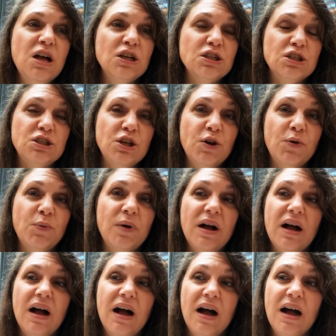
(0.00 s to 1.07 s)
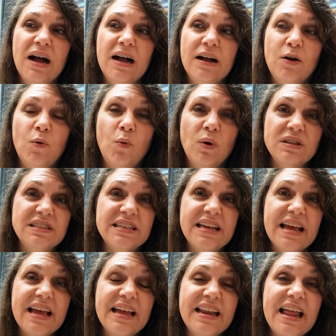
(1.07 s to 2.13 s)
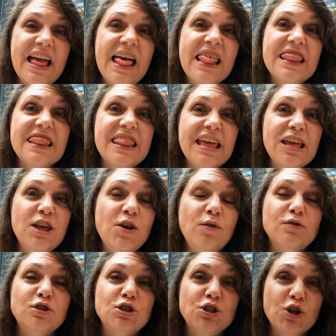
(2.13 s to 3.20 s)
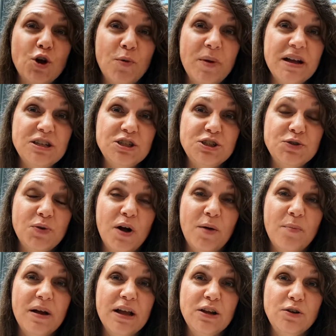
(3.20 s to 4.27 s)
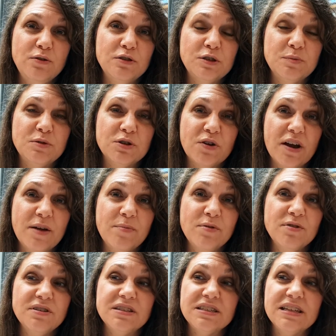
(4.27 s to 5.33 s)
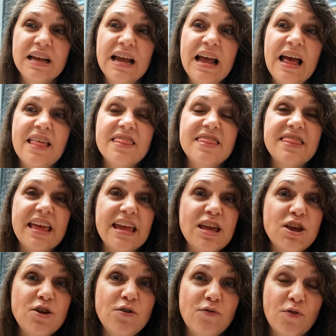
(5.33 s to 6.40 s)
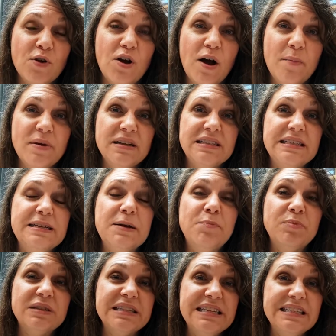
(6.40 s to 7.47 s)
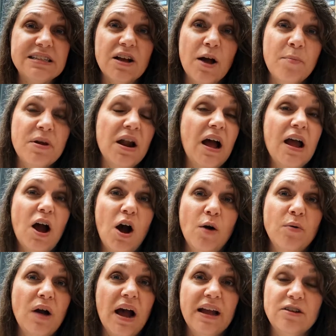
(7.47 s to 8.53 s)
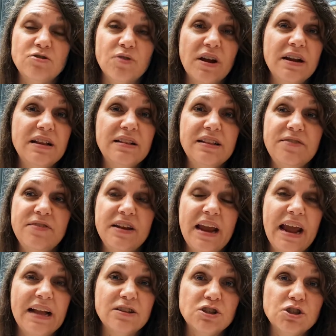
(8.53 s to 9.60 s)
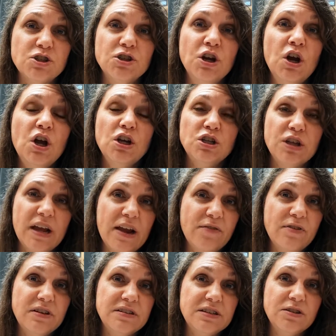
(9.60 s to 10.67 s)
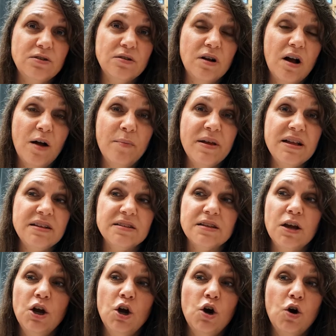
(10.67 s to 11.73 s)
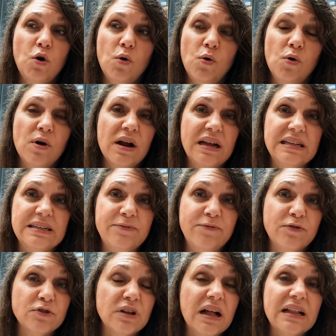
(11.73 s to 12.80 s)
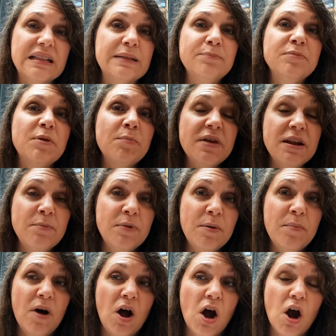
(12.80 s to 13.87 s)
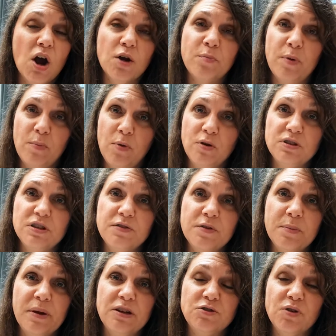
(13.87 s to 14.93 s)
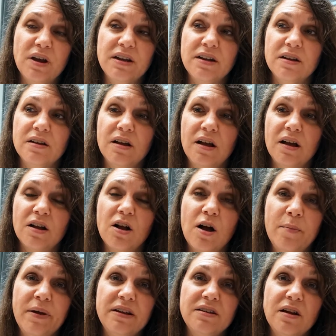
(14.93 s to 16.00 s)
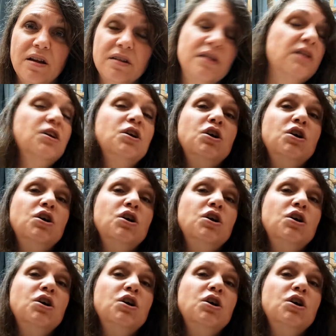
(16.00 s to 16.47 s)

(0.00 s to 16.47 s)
So uh, once again, thank you so much to all my new subscribers thank you for commenting. Please comment. I, I, I tried to leave an answer to every single comment or uh, for uh, the minimum a heart, but most of them I try to uh, comment on.